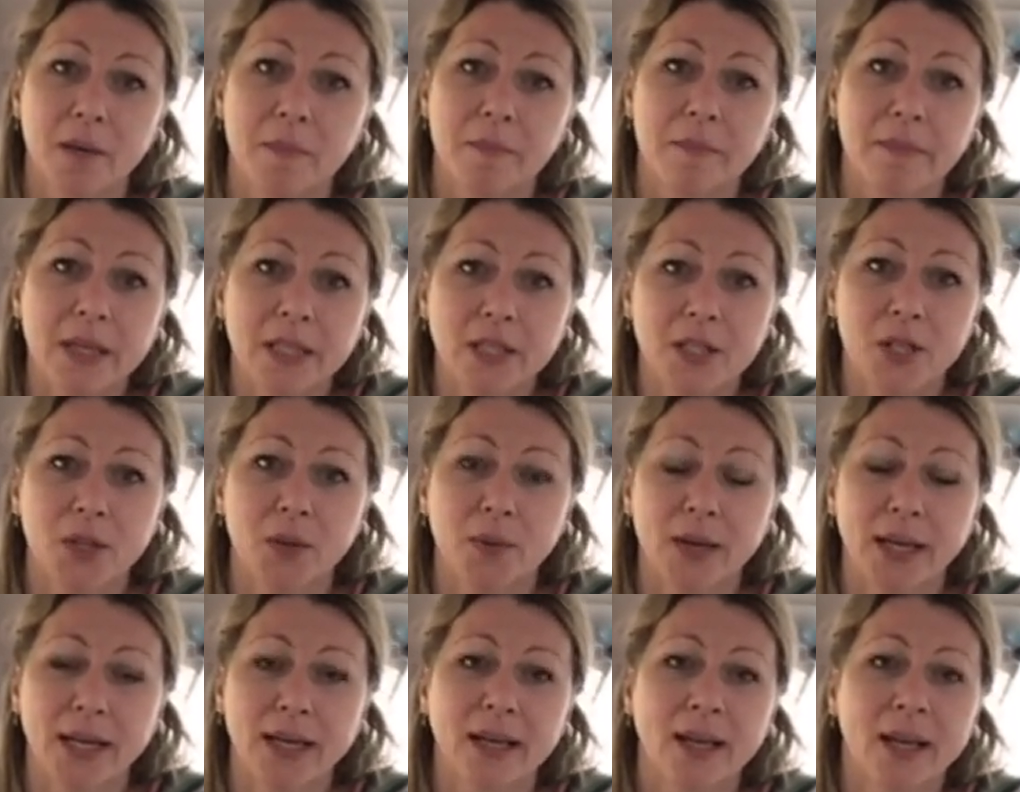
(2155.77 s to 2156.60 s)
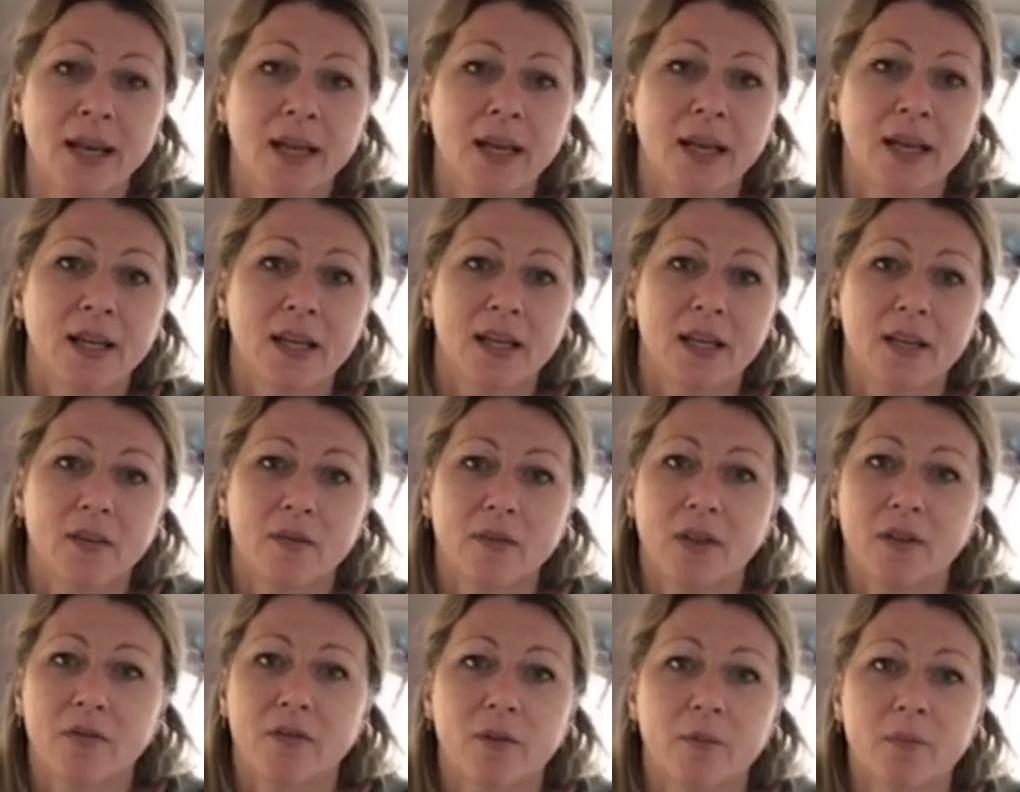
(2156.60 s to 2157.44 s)
Commit to it,
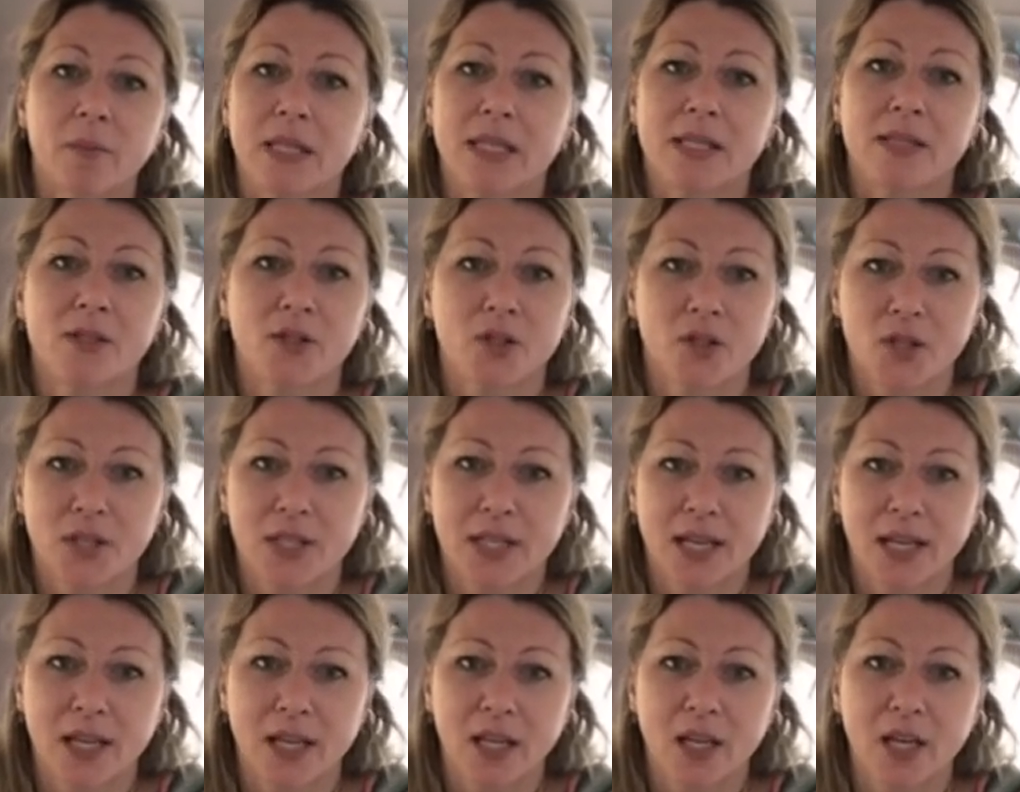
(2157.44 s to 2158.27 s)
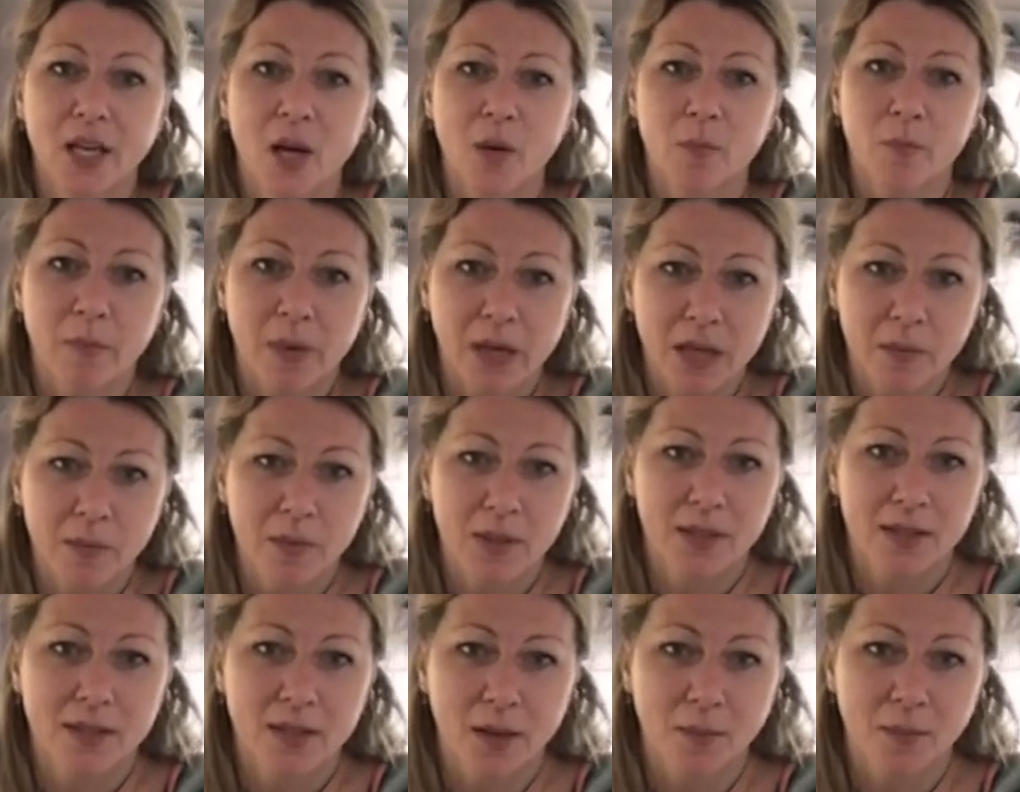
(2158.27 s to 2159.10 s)
even if it means just taking a
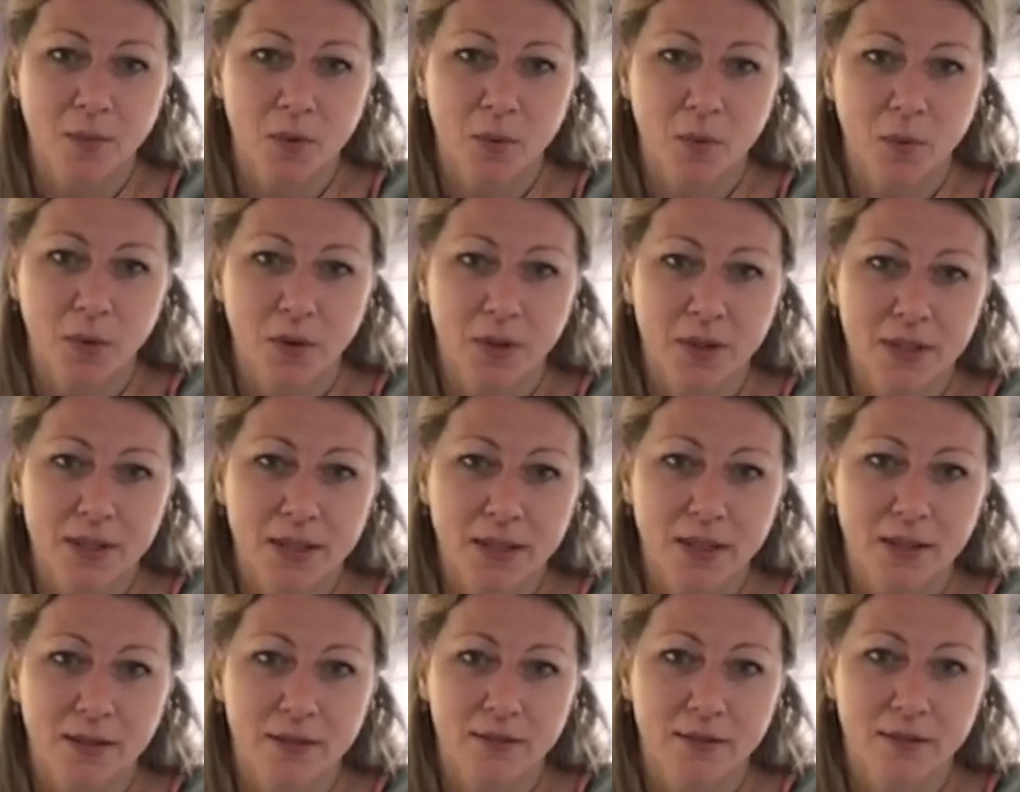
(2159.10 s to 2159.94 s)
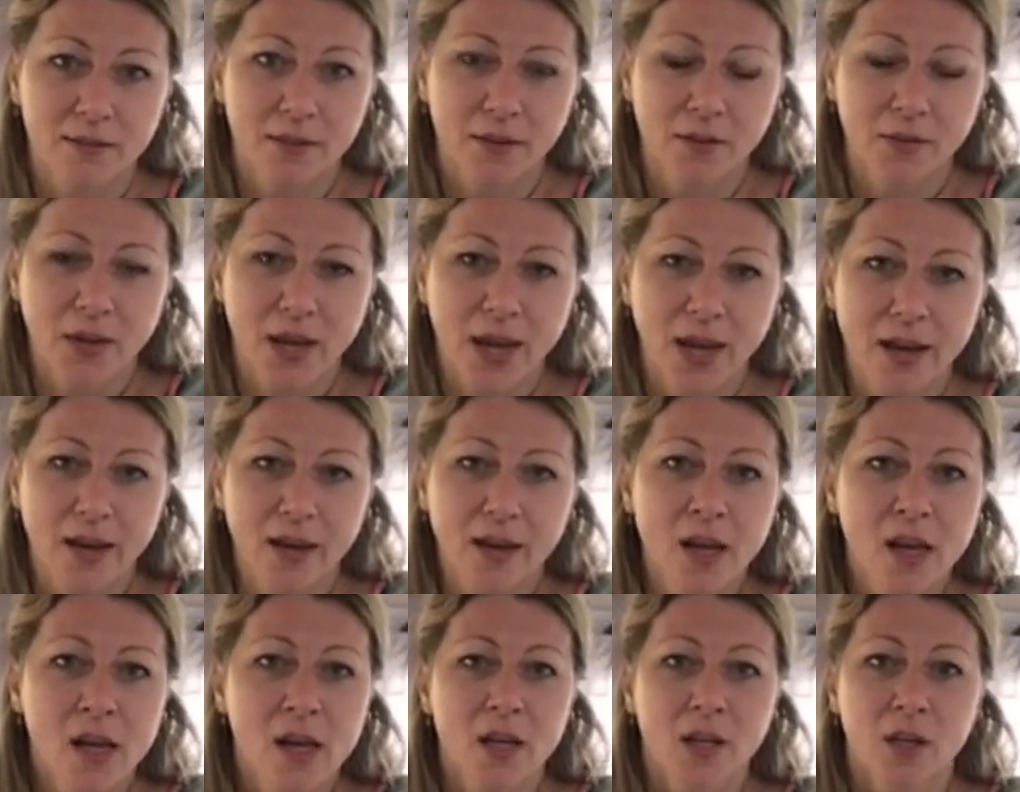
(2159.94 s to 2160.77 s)
baby step towards it,
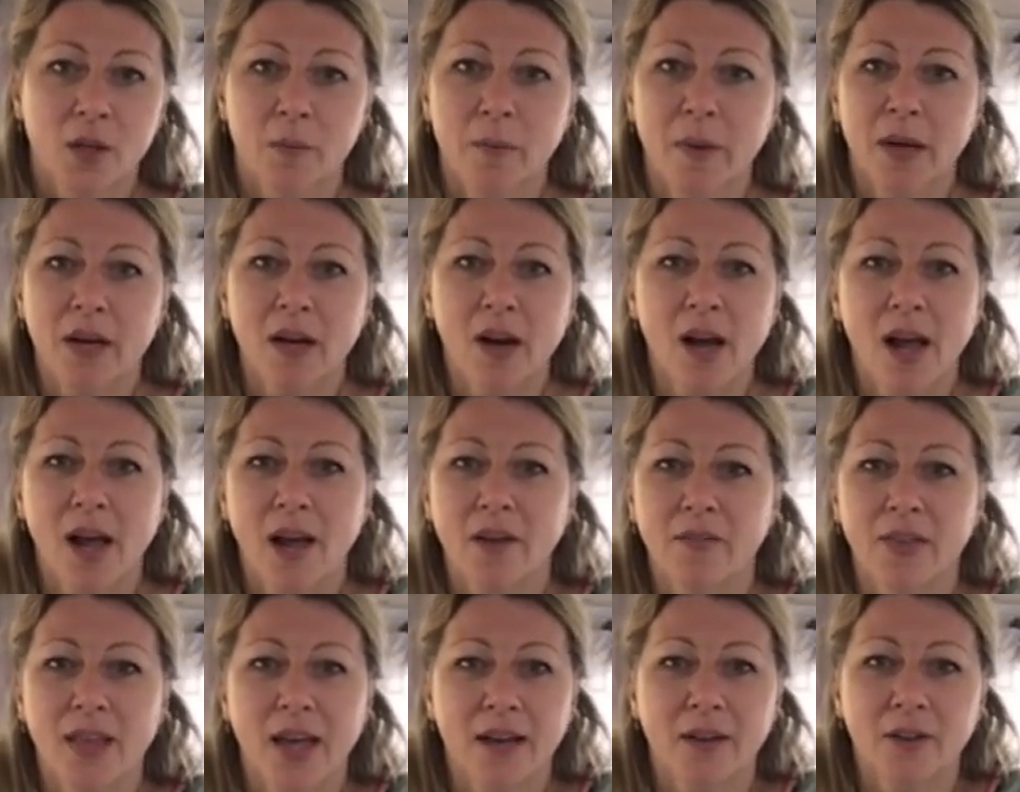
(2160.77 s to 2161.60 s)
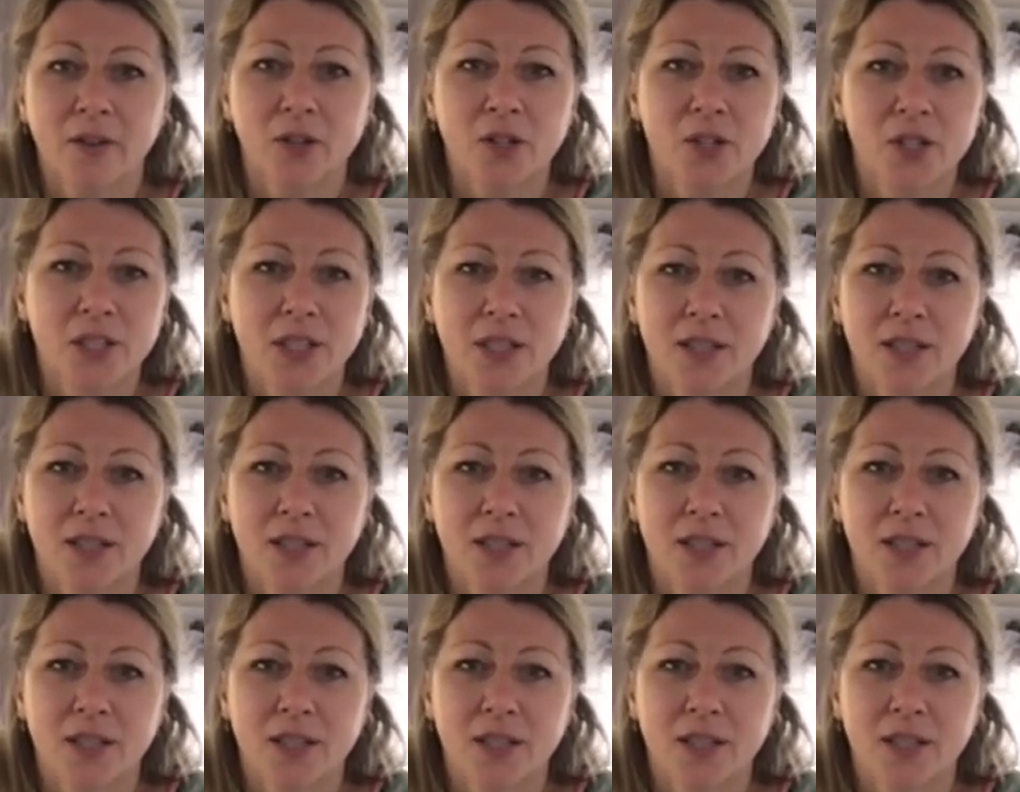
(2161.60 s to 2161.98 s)
okay? You might not have the energy